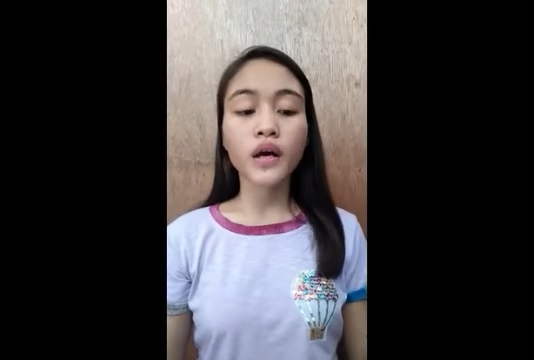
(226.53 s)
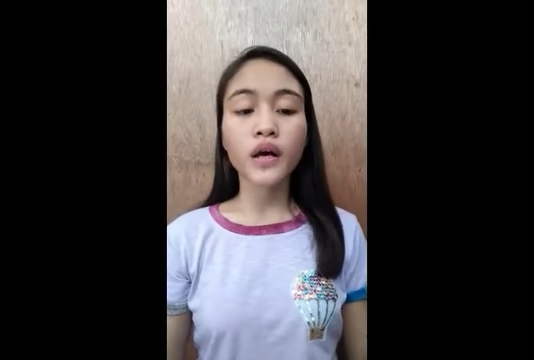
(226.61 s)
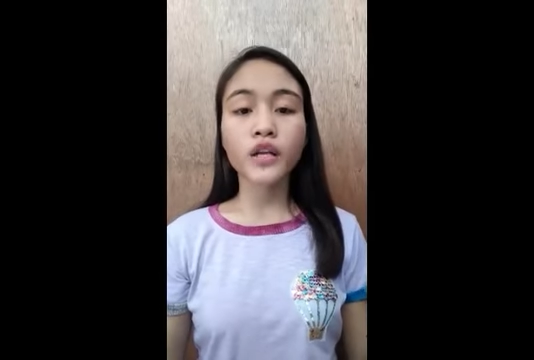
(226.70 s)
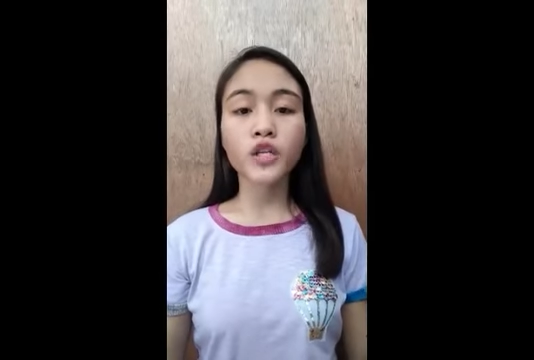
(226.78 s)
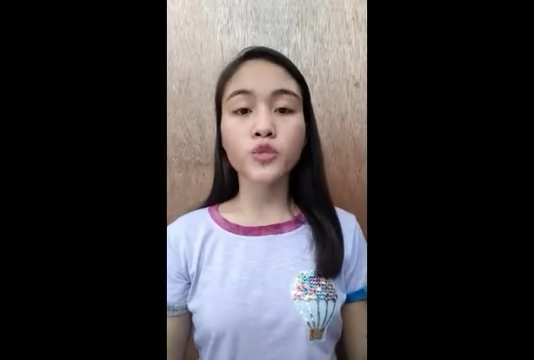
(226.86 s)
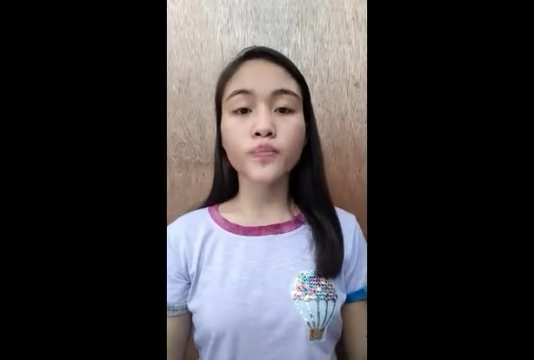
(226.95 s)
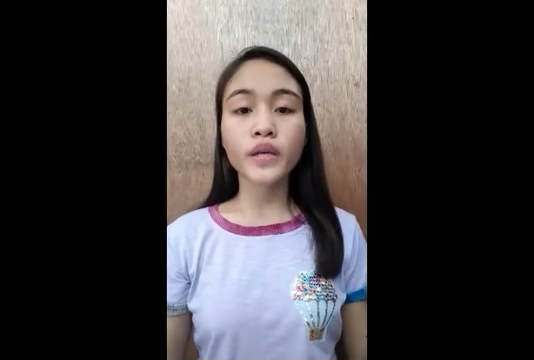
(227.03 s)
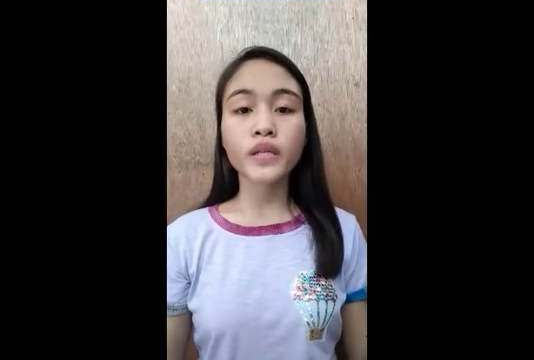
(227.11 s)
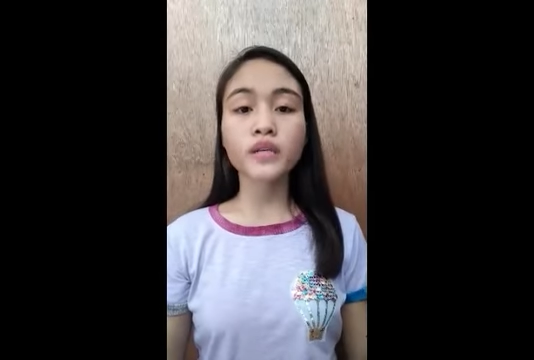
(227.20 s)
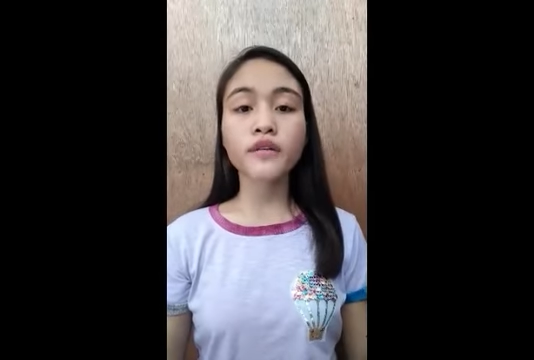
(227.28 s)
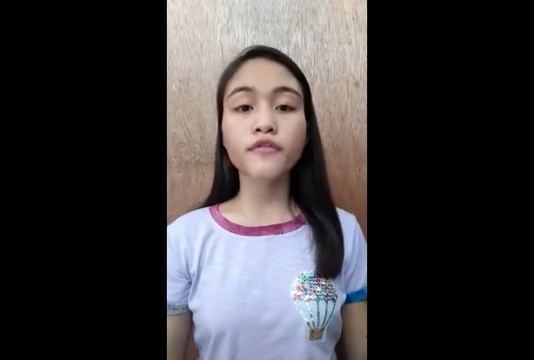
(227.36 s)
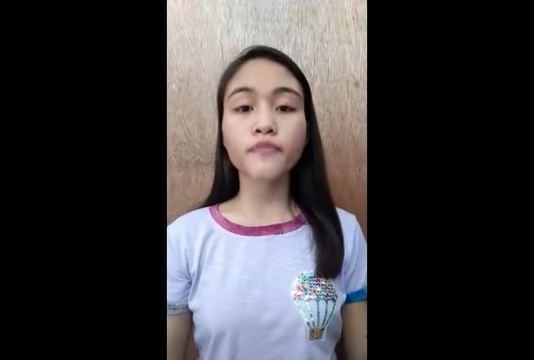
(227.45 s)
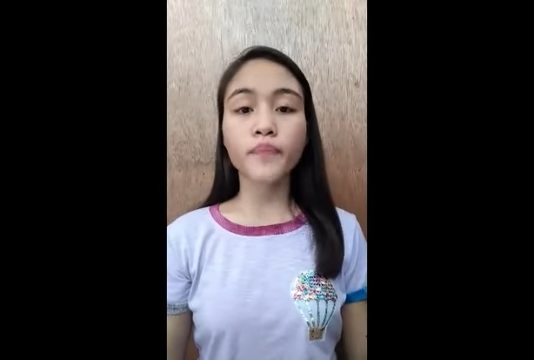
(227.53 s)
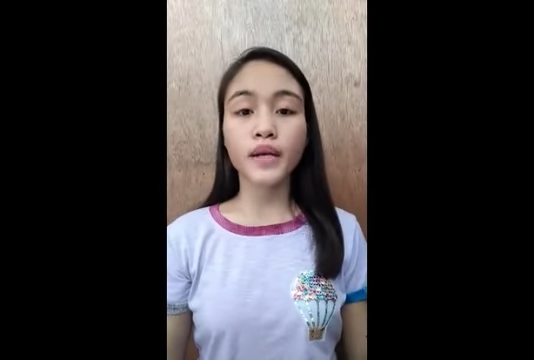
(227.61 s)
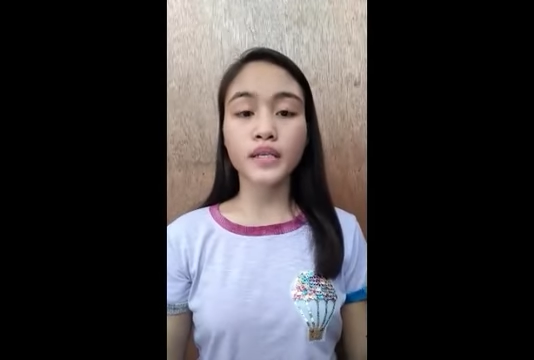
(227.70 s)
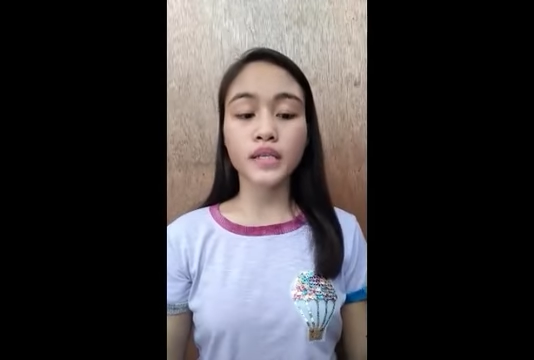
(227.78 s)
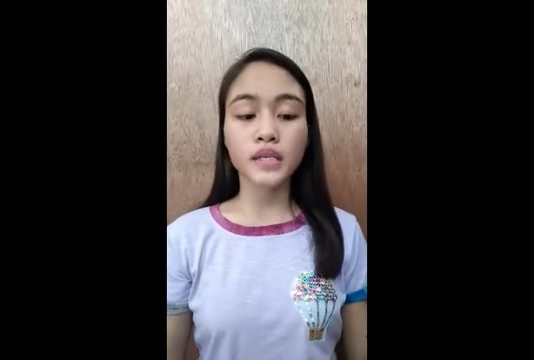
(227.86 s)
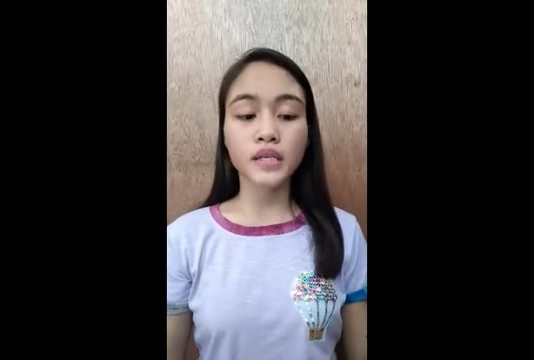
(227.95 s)
and expensive
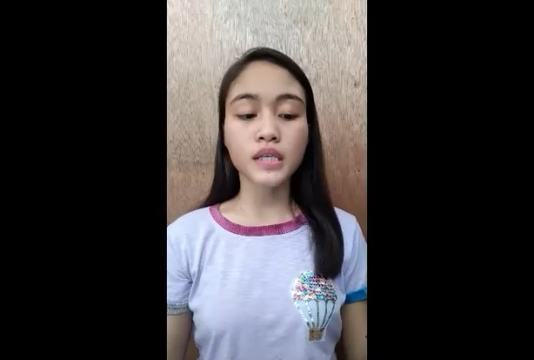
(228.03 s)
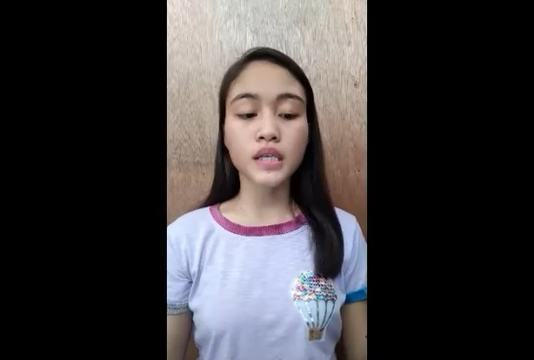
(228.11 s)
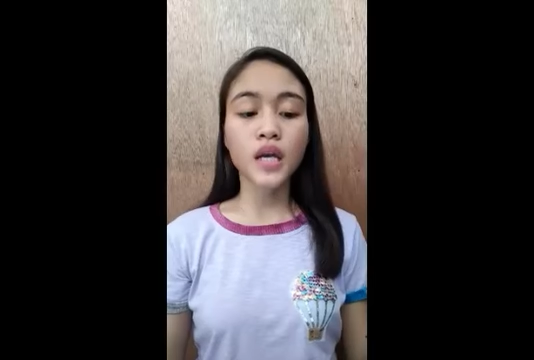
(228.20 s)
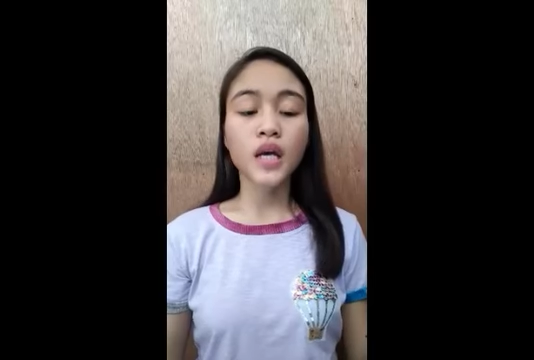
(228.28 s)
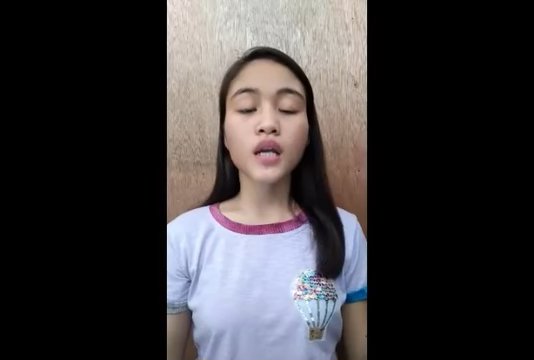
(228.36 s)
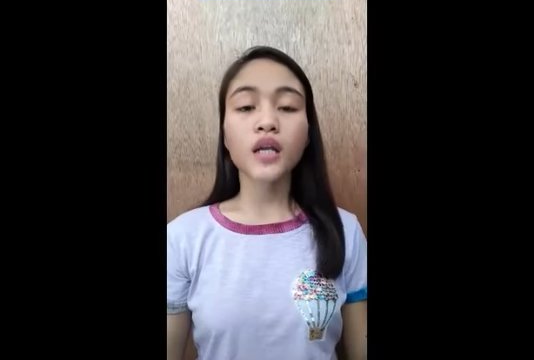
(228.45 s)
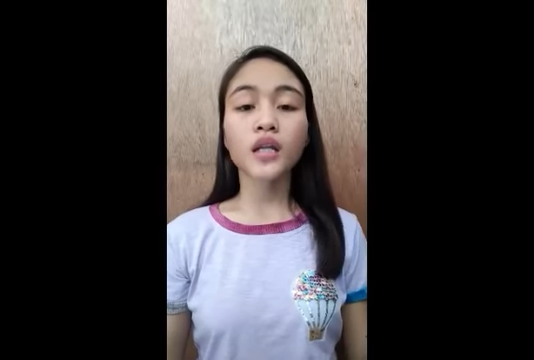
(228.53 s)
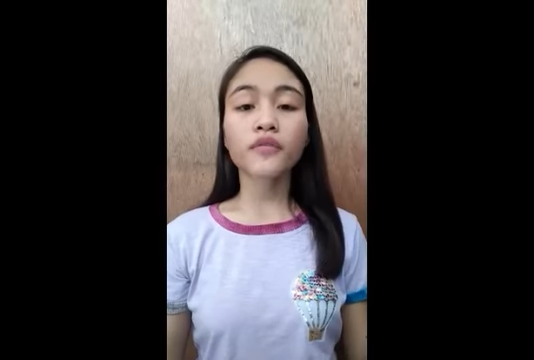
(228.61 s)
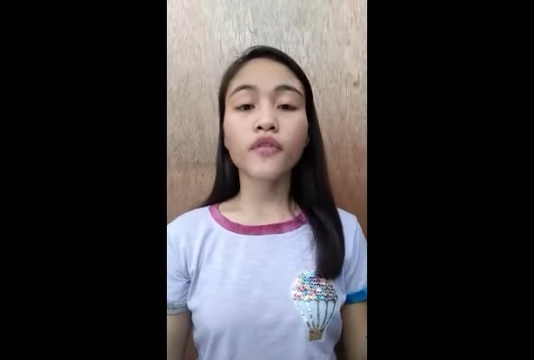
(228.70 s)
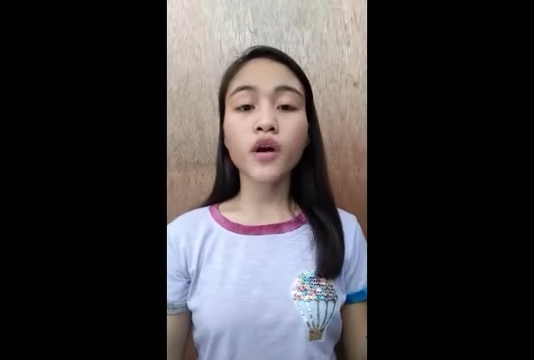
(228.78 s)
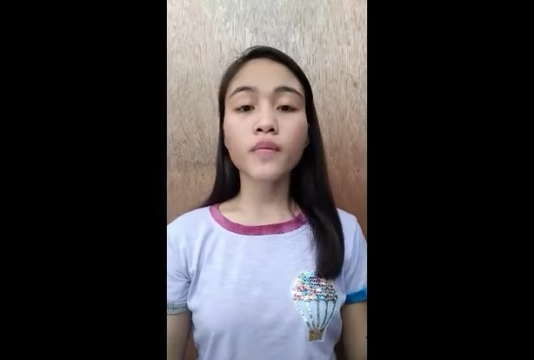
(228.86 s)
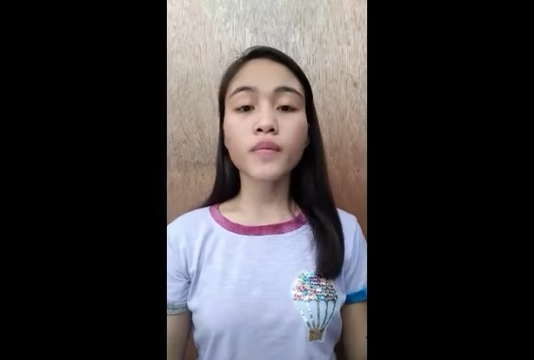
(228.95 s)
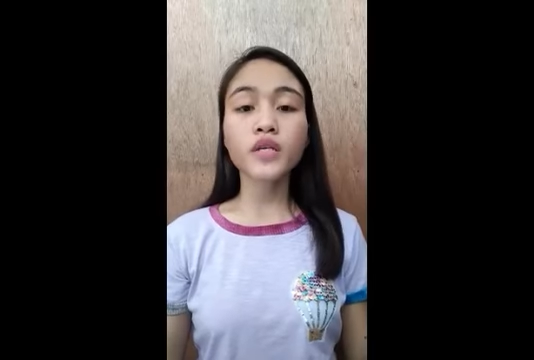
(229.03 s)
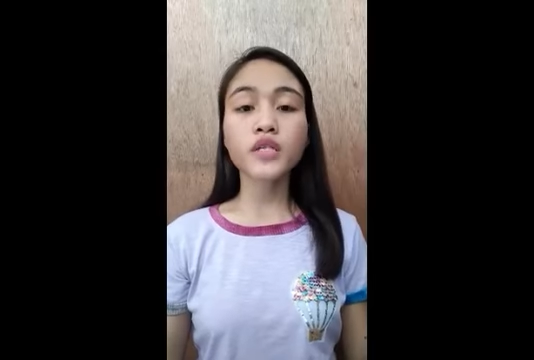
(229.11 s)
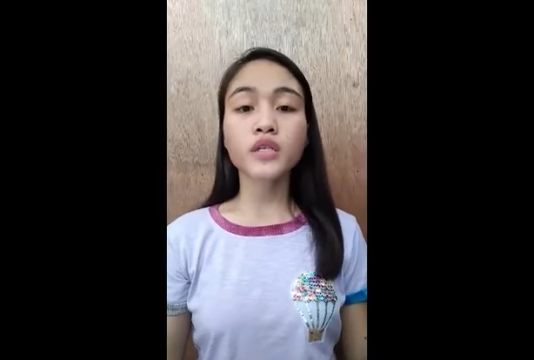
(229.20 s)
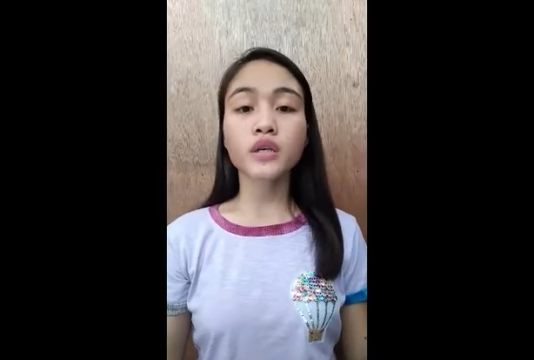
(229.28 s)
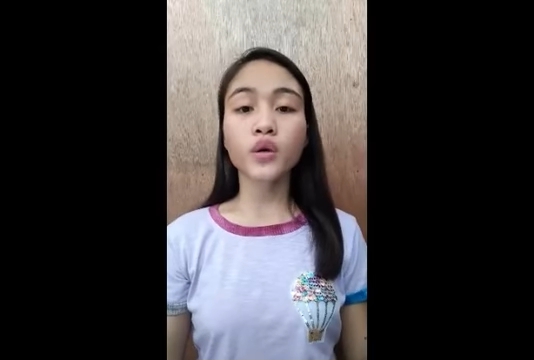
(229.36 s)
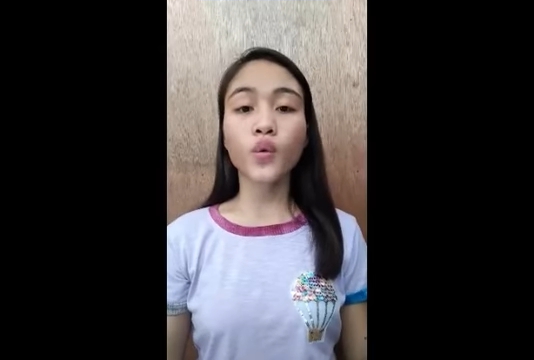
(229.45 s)
process that
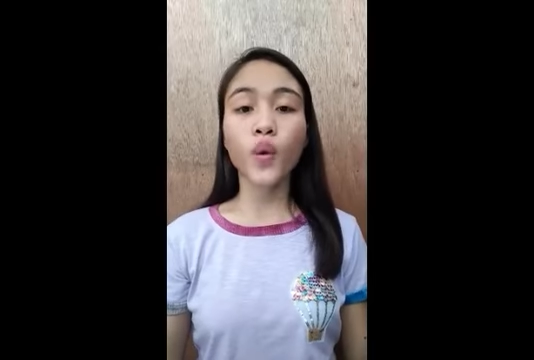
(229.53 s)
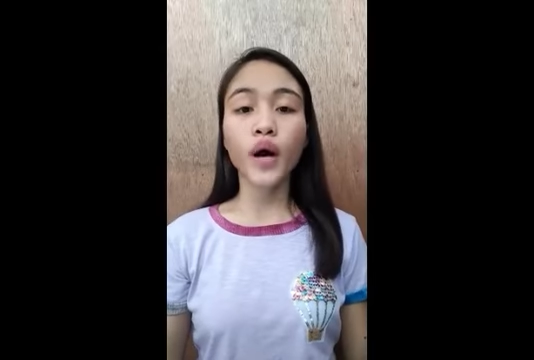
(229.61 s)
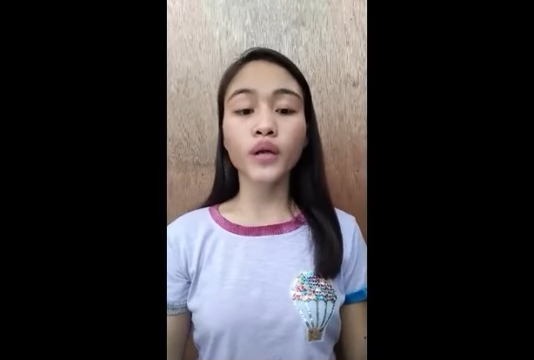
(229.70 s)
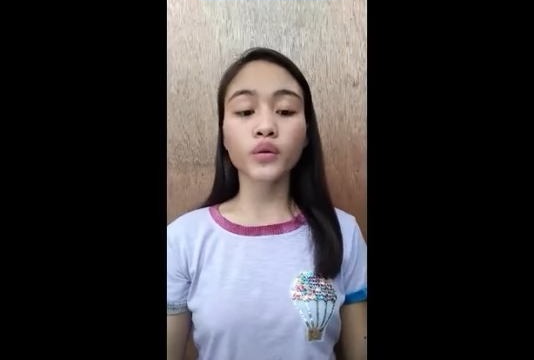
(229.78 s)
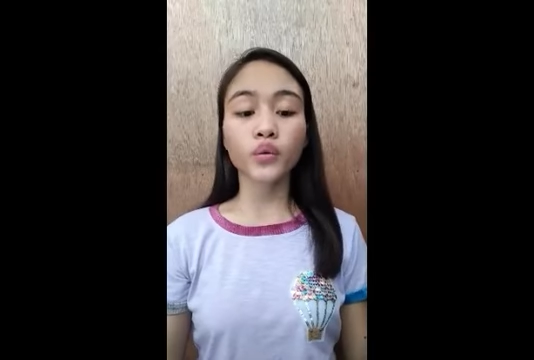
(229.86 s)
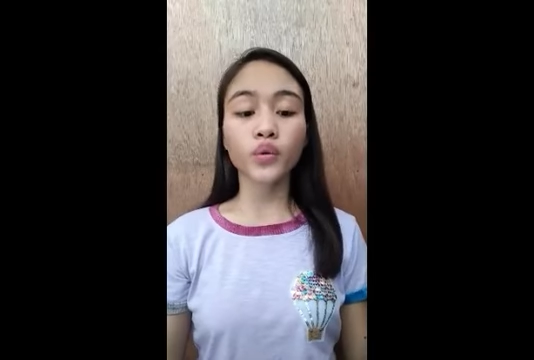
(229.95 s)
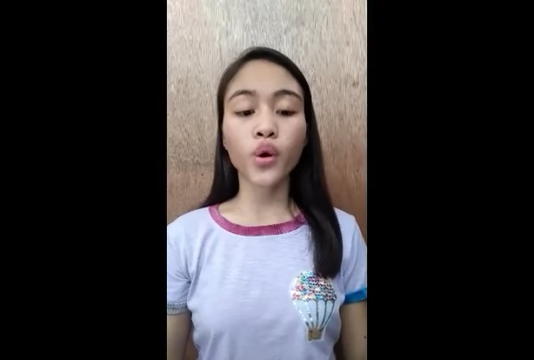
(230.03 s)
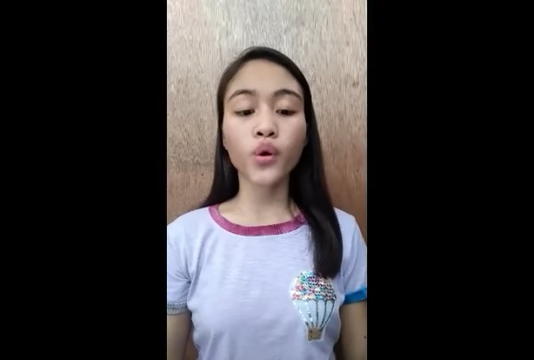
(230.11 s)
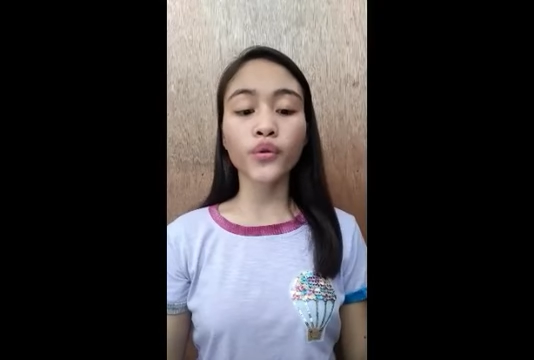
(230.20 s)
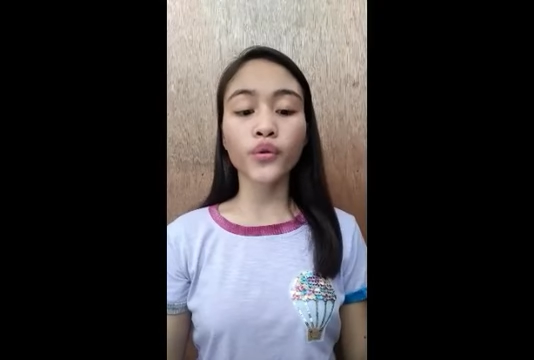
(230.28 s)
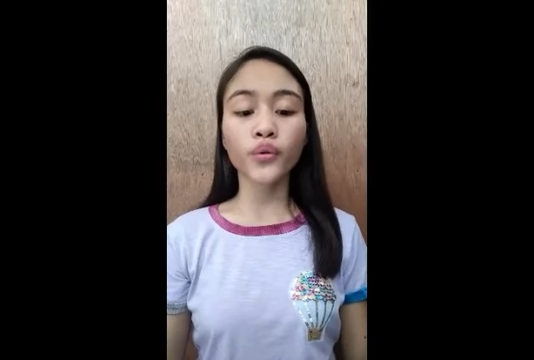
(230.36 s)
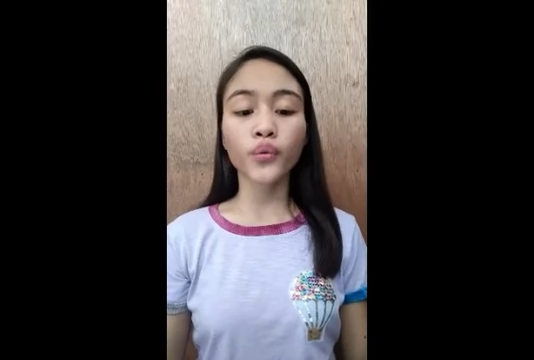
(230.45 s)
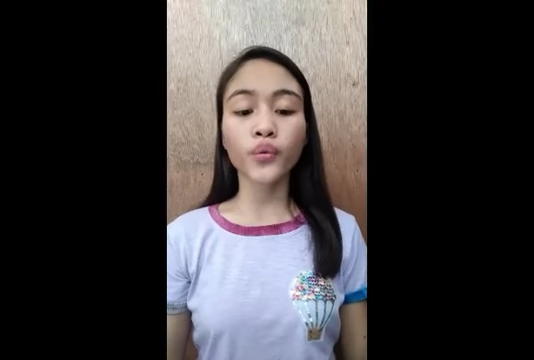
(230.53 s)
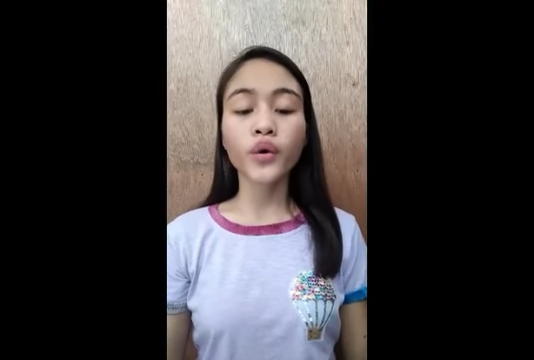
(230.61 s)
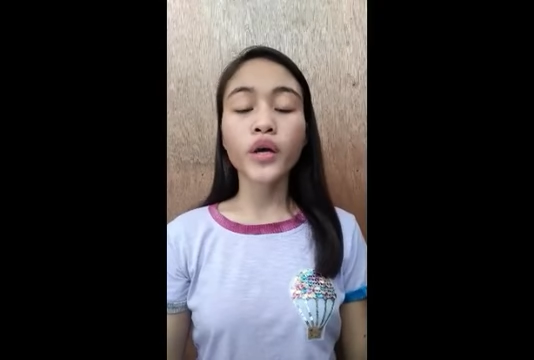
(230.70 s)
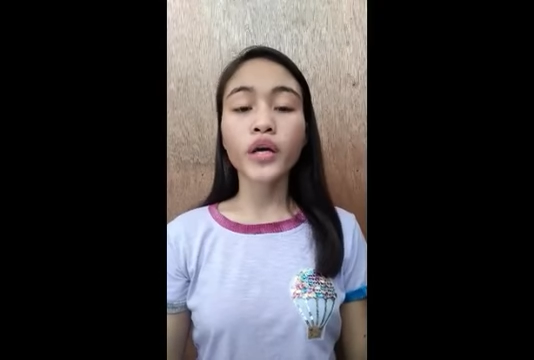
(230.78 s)
farmers require to go through